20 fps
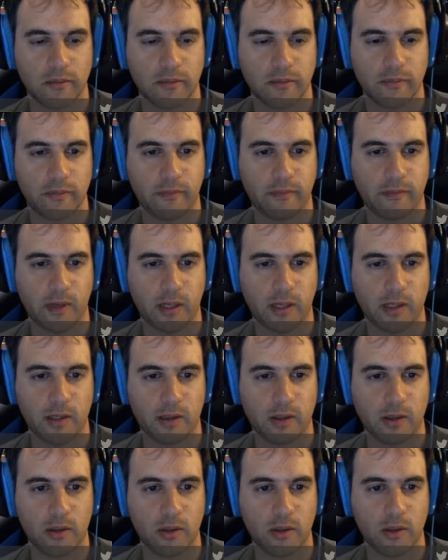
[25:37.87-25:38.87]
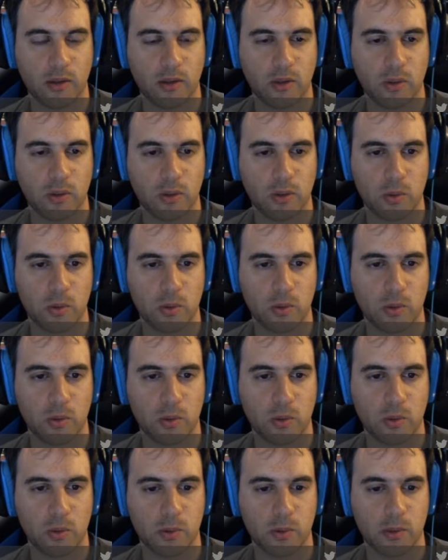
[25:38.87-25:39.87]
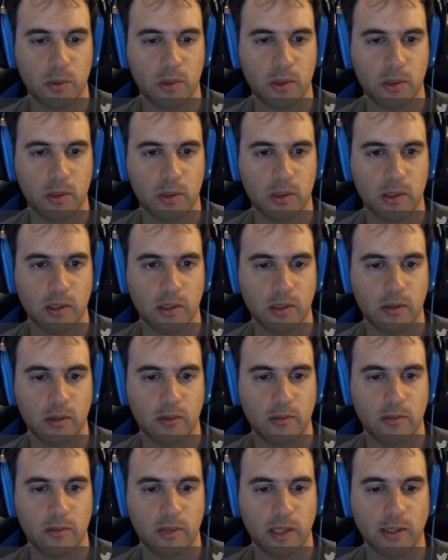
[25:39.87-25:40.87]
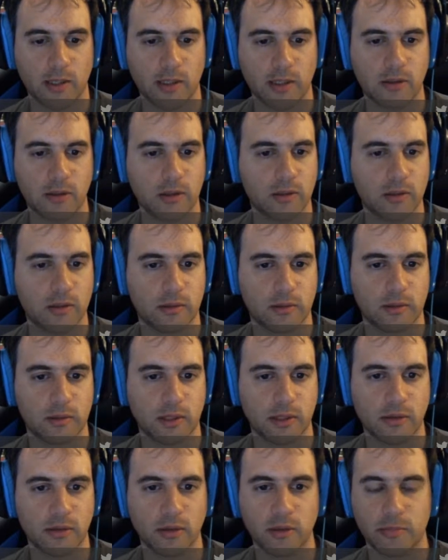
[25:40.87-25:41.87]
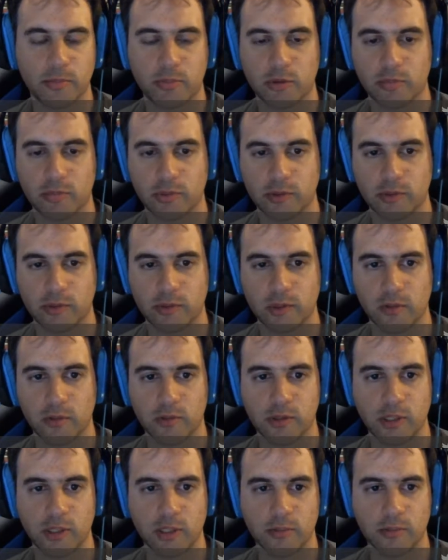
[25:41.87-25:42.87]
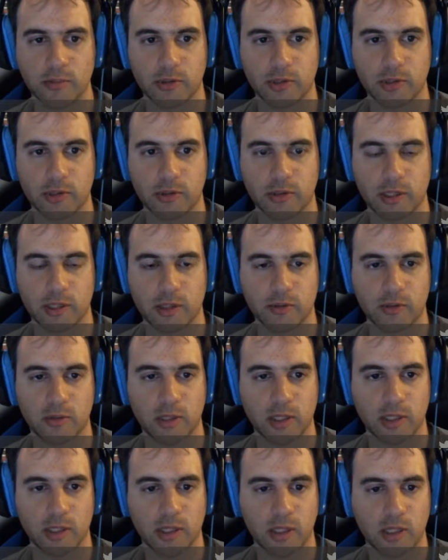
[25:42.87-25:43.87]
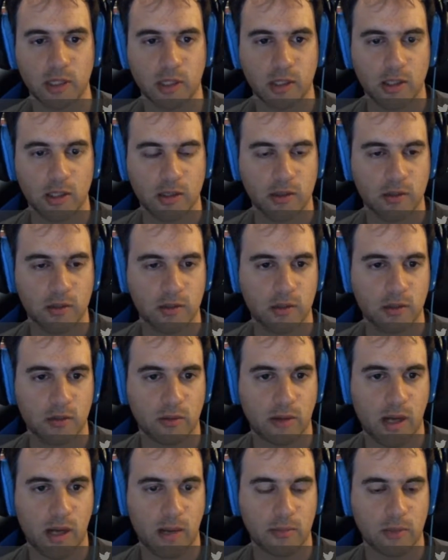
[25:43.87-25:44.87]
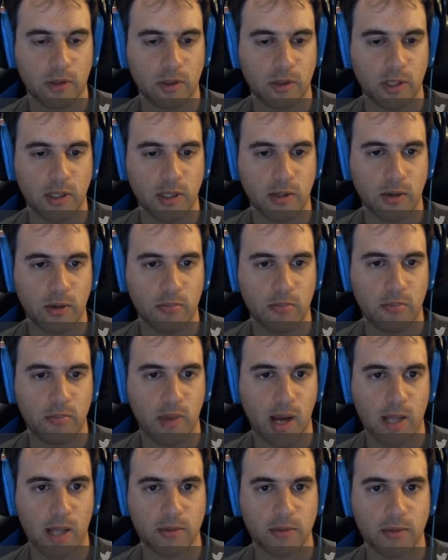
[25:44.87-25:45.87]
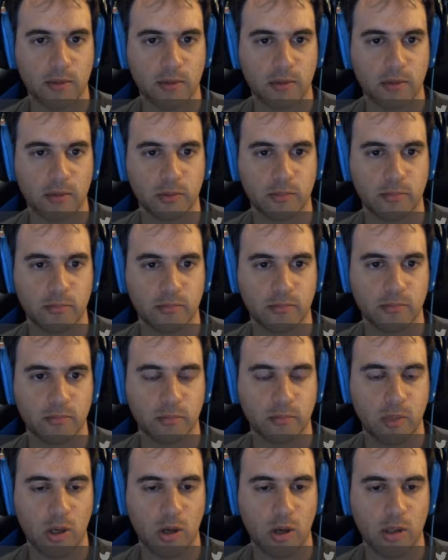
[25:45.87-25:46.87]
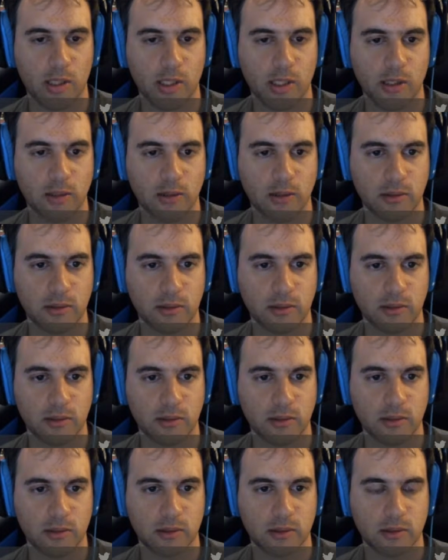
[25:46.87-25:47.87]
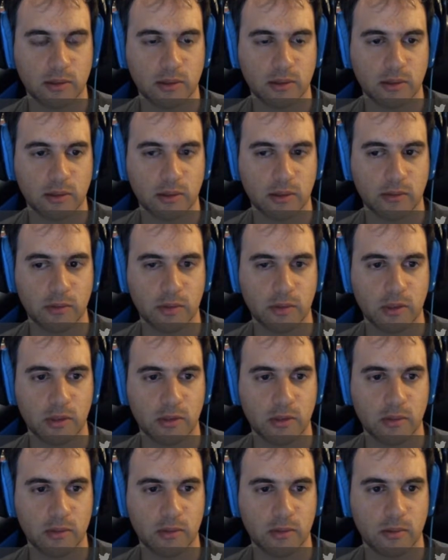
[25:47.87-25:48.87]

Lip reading: If I go right, that's not the purpose of the Lucina position actually. So I'm gonna go back to blocking the rook,